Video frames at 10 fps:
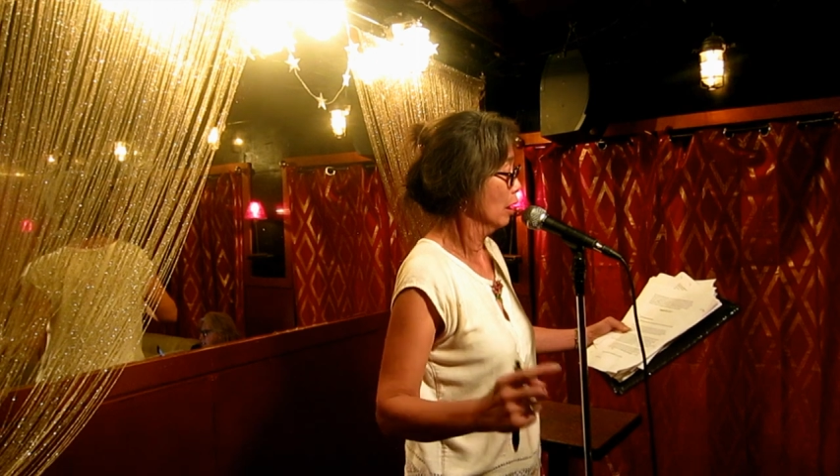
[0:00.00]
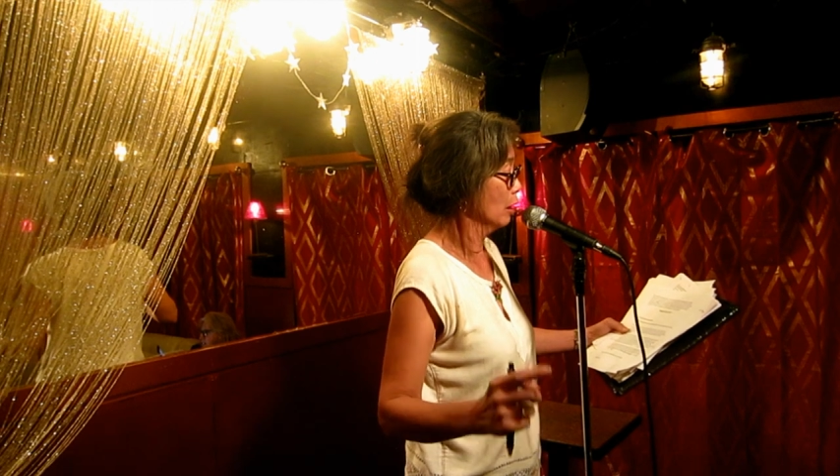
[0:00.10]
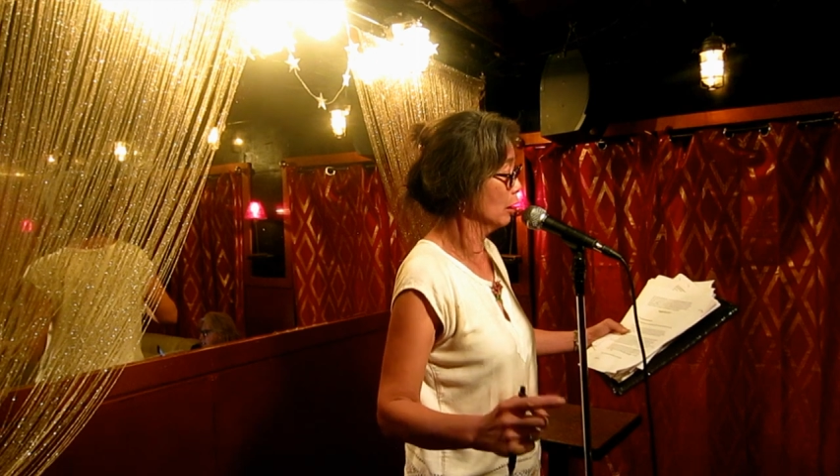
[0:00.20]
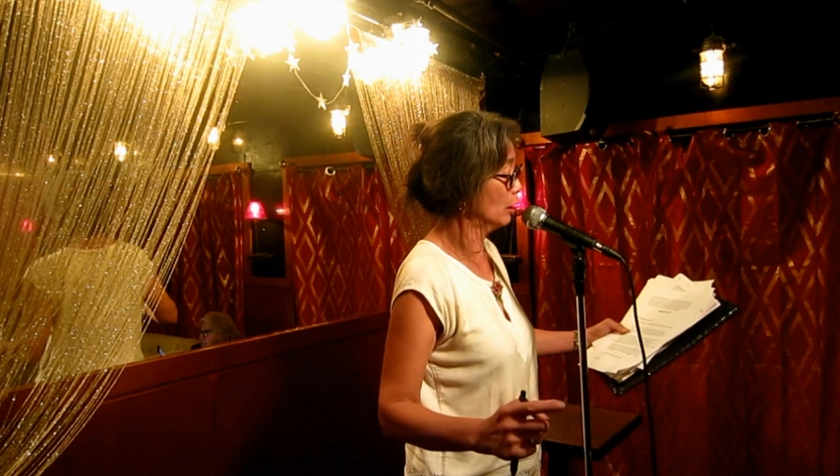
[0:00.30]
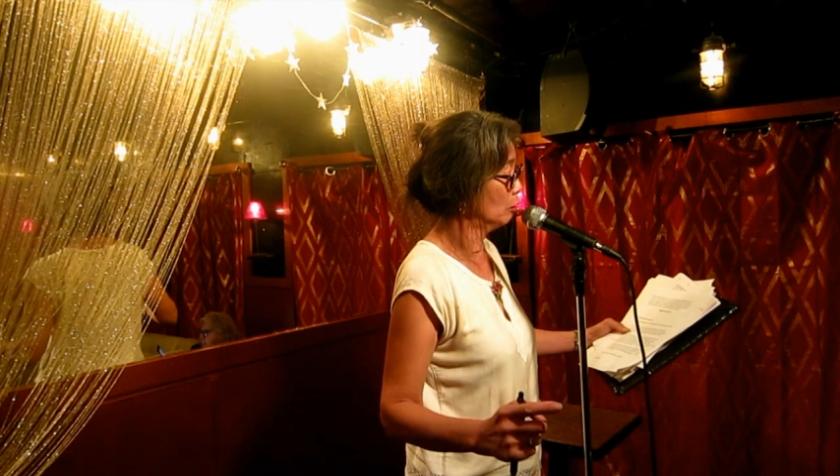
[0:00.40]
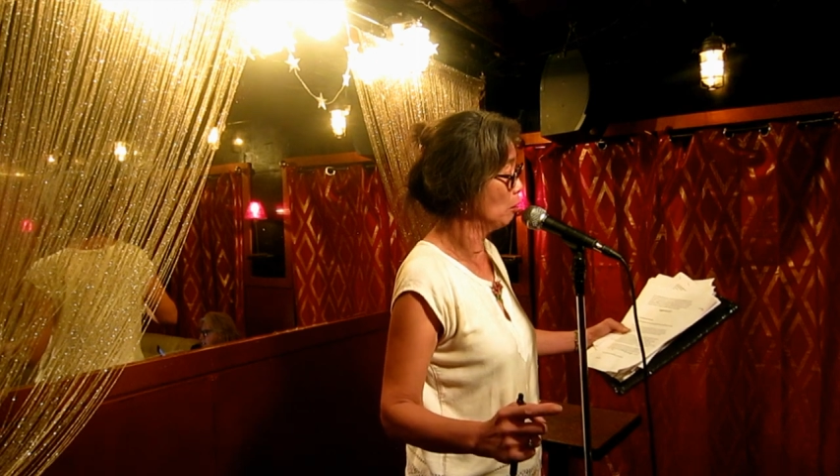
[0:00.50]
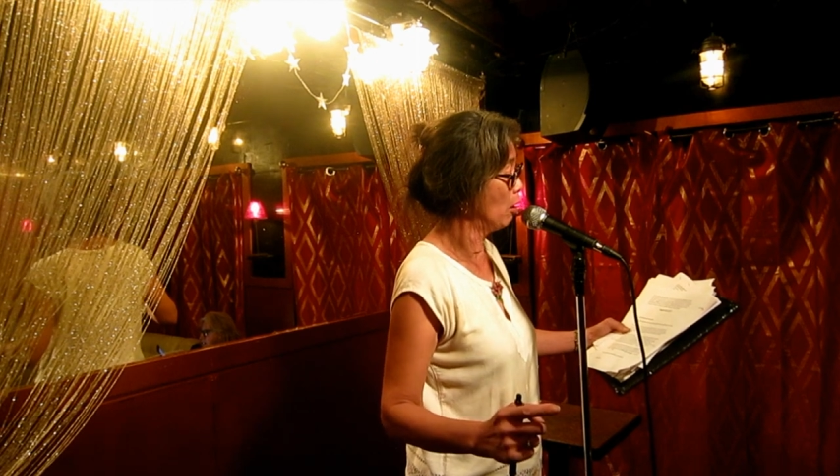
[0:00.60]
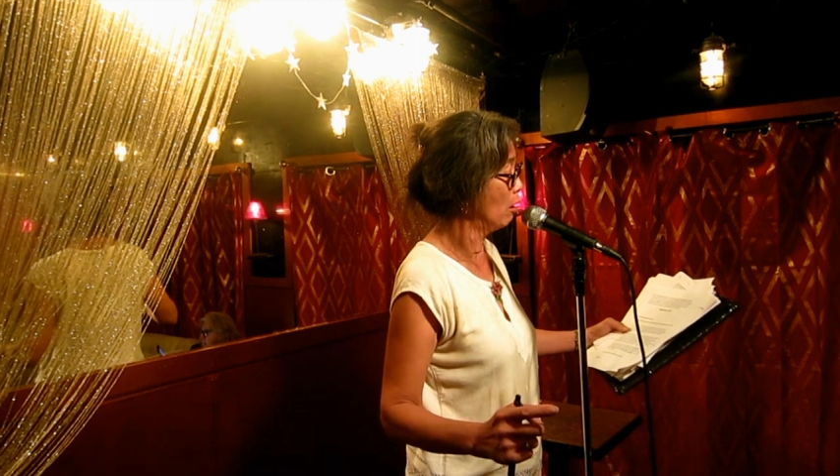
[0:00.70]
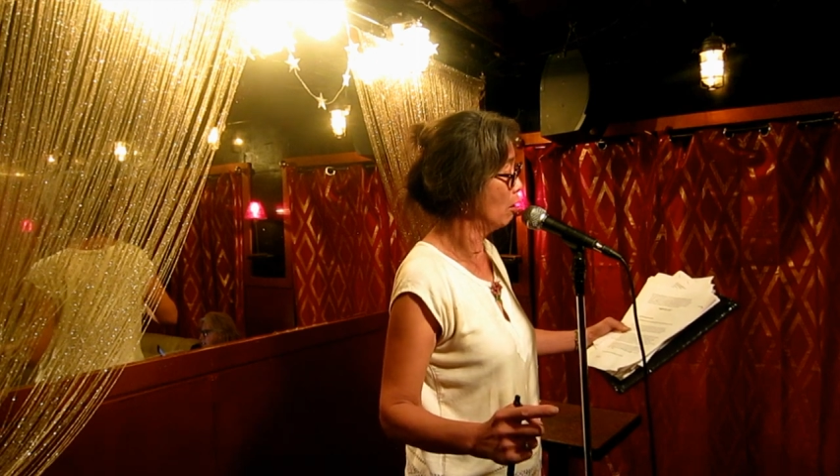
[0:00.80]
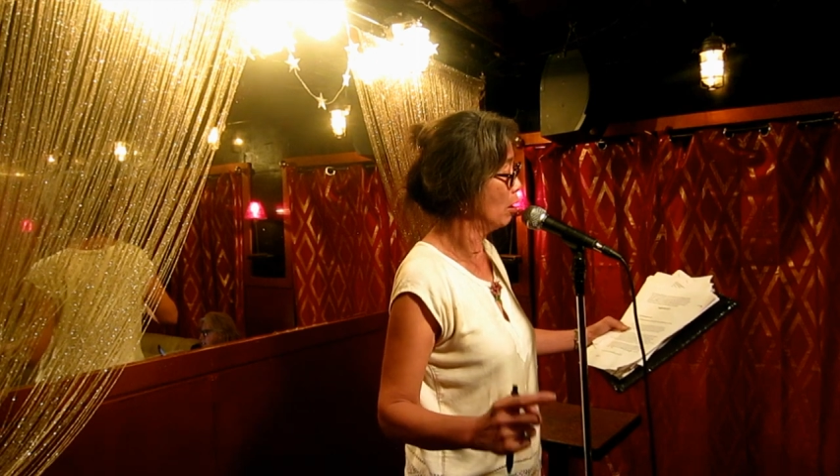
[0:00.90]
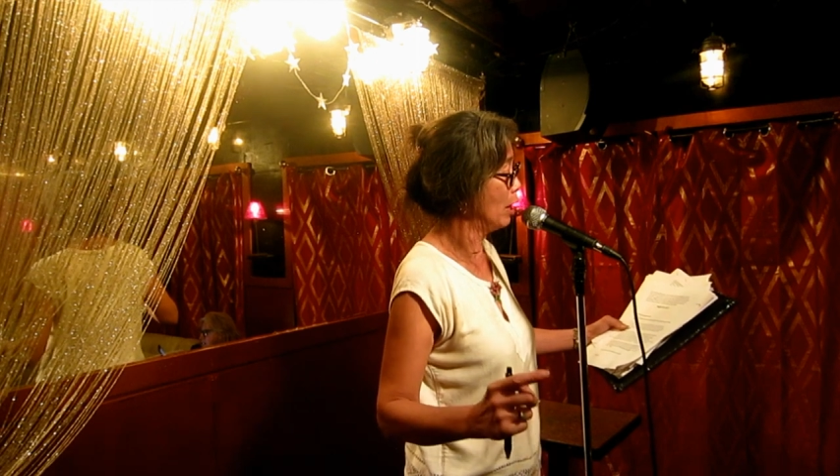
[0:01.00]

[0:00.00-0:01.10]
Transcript: in a small